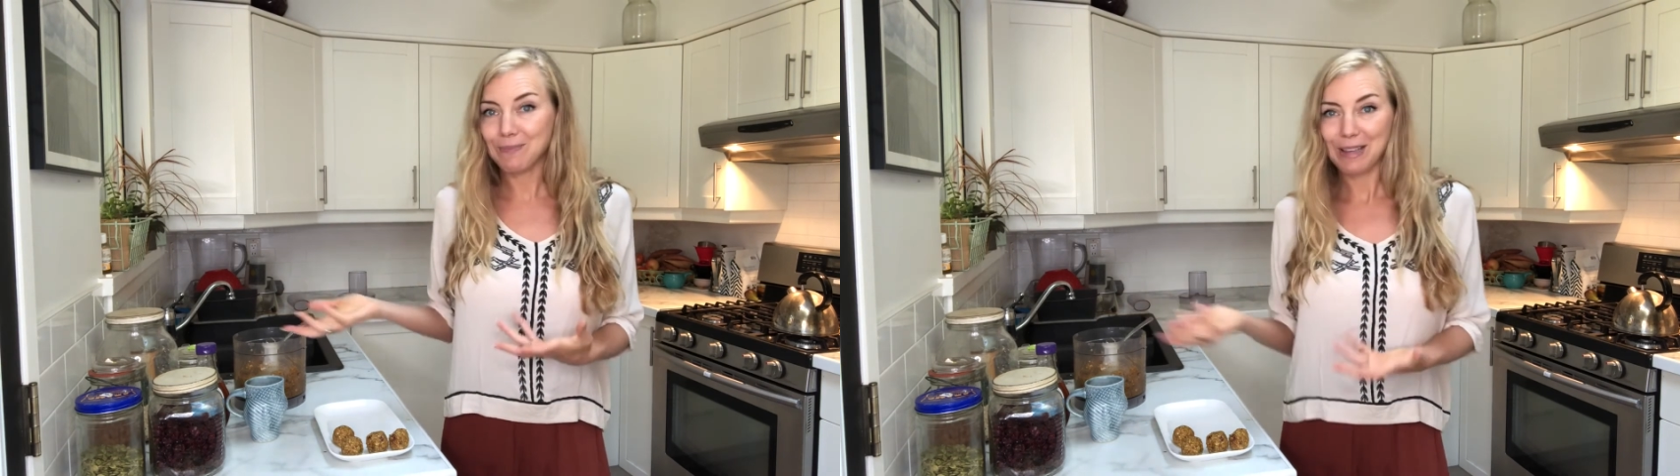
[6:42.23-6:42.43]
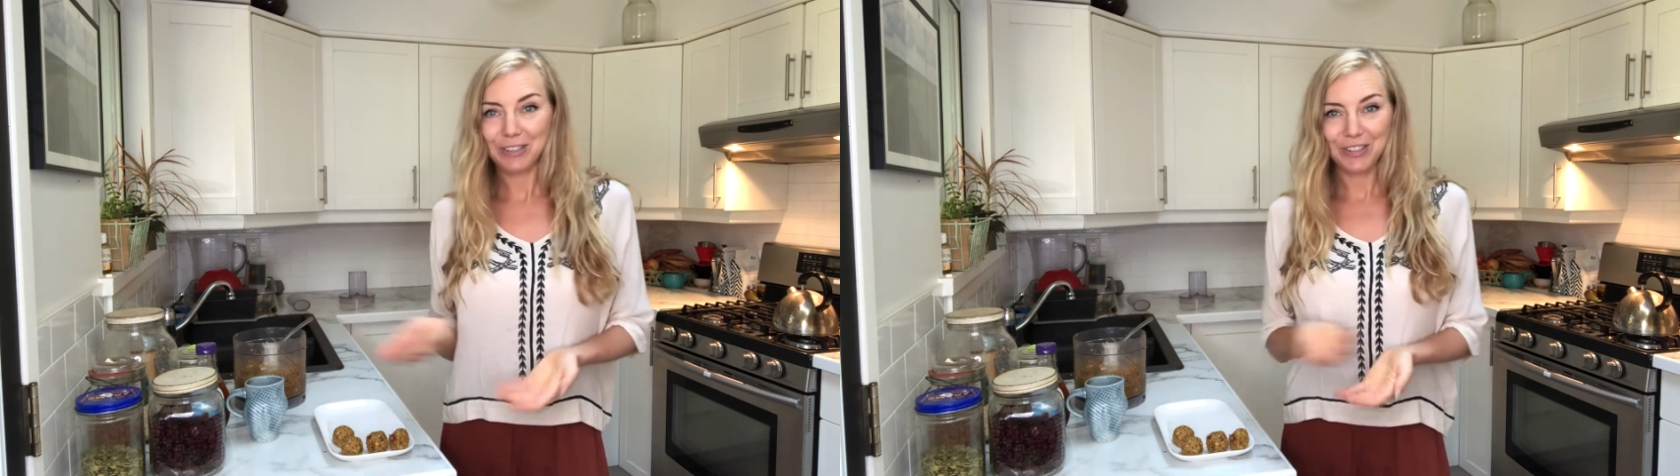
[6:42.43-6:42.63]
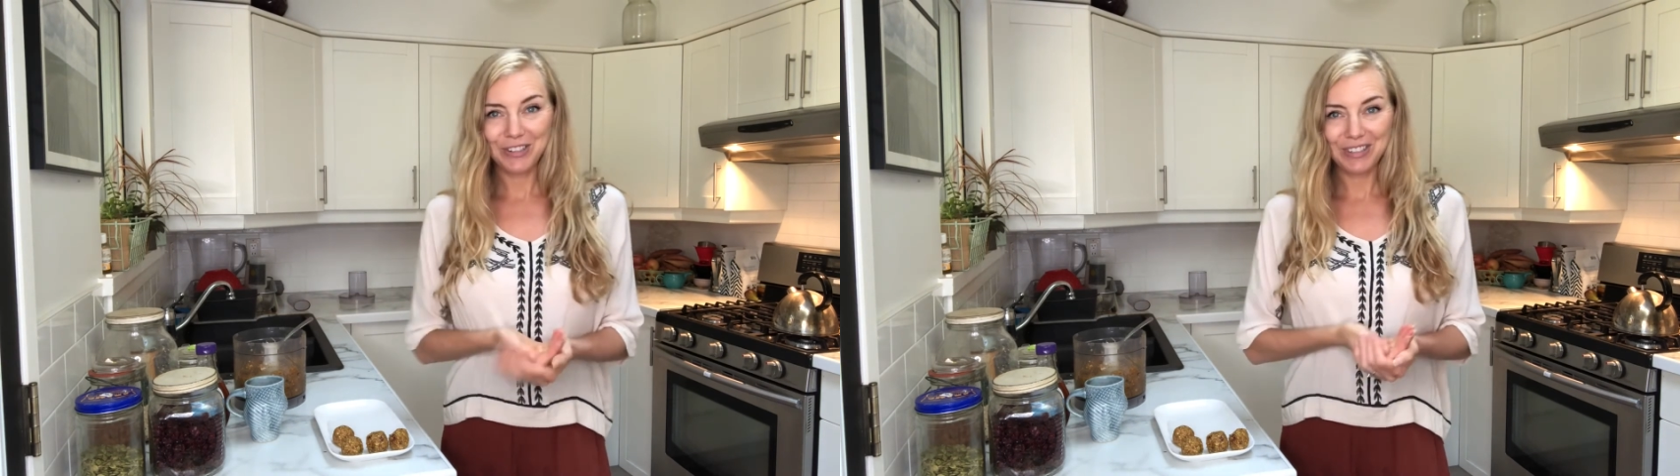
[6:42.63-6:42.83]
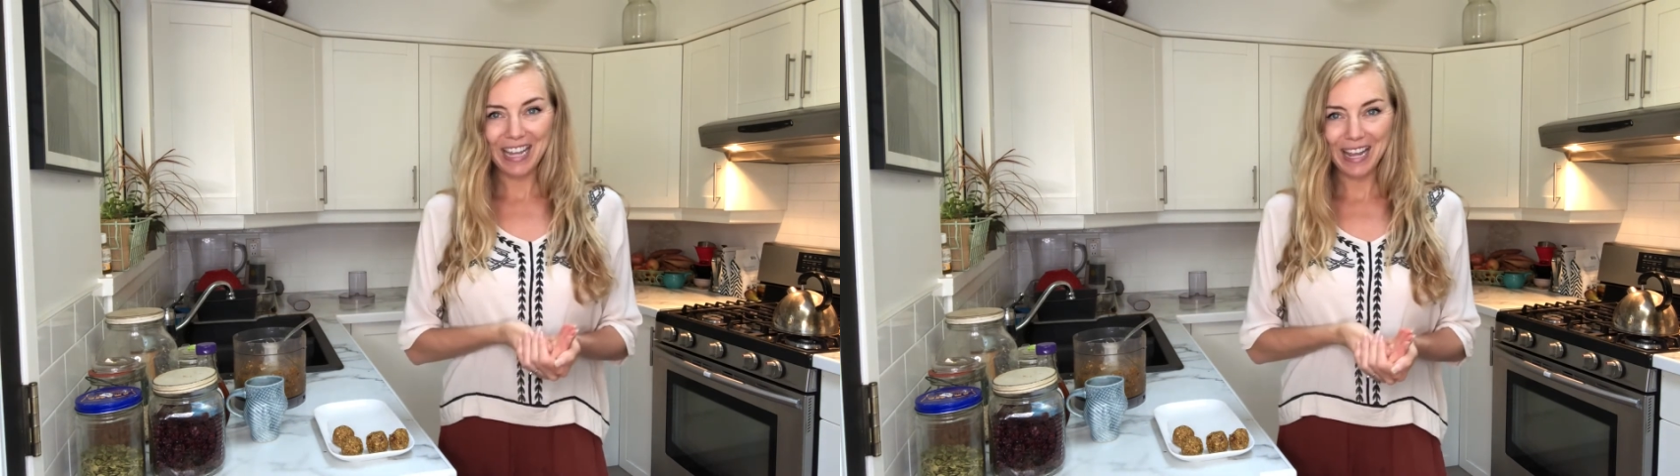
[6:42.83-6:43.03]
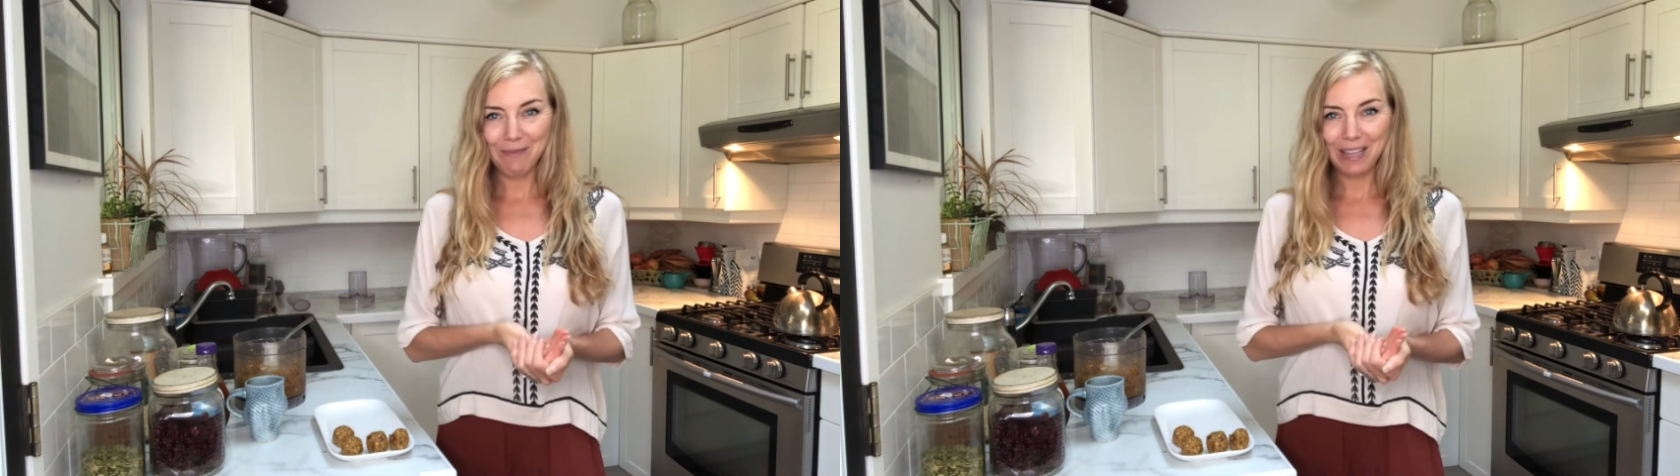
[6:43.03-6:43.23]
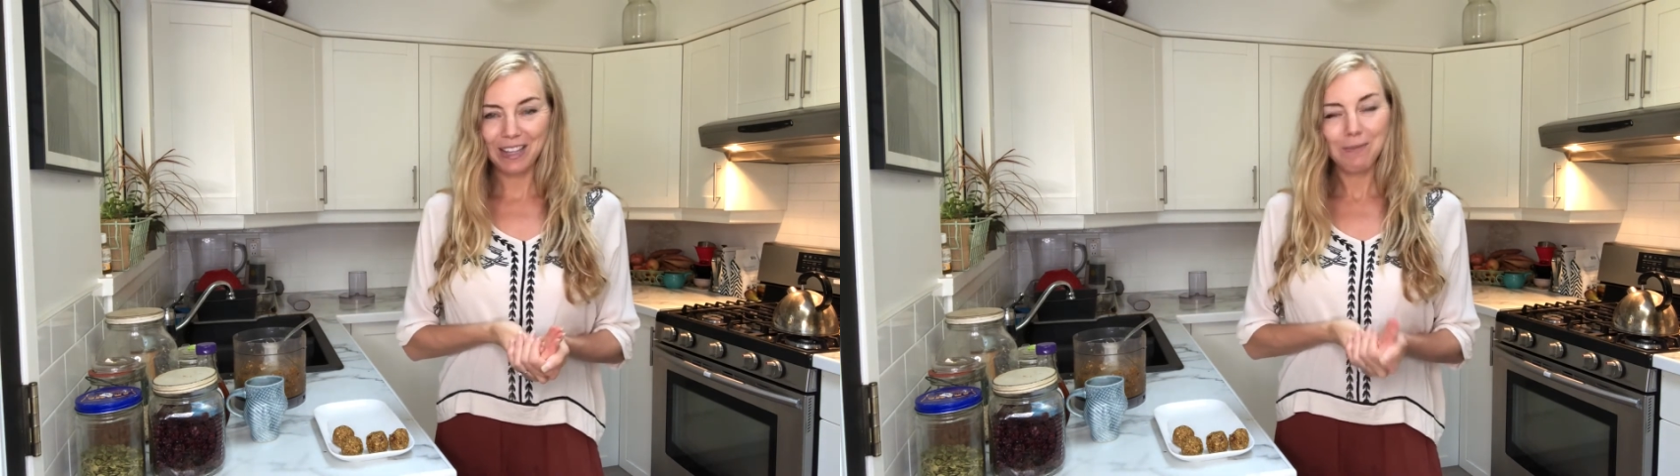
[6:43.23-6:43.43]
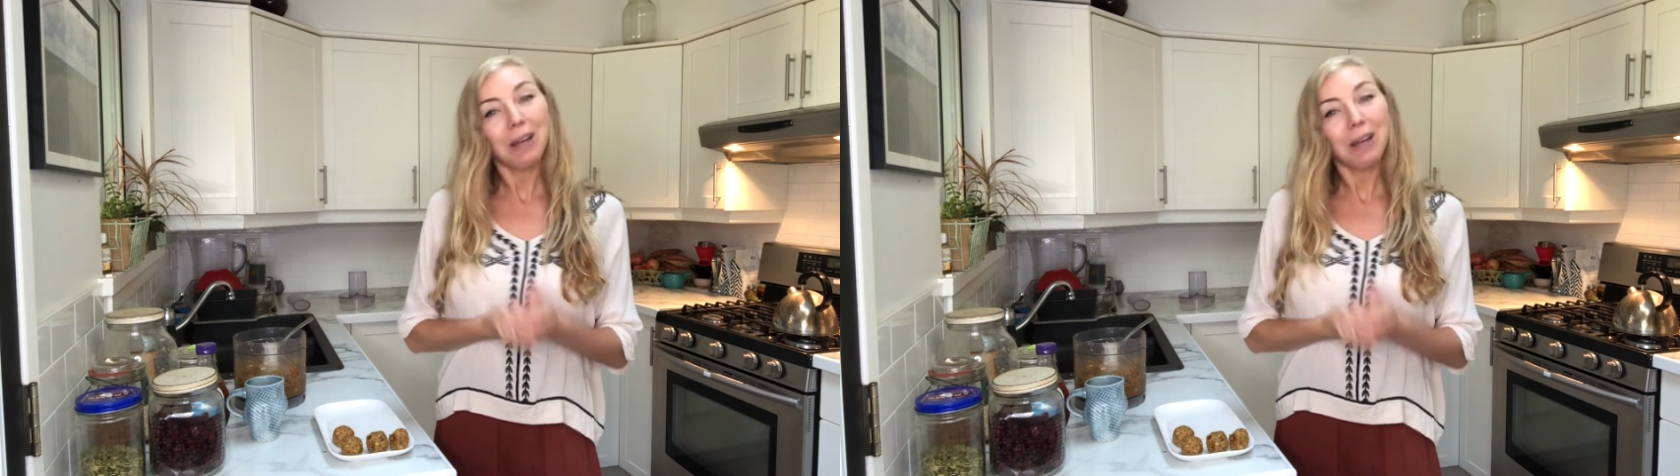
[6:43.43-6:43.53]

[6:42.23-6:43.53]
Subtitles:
make sure you tag me in them.